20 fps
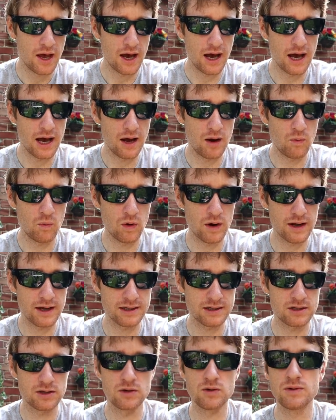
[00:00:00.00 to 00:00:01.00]
What
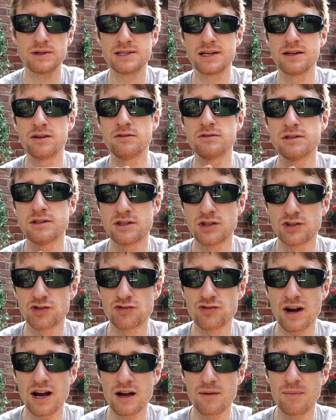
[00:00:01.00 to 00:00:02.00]
I do is I use it to
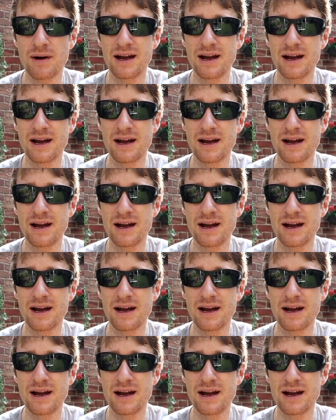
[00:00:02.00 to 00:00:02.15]
track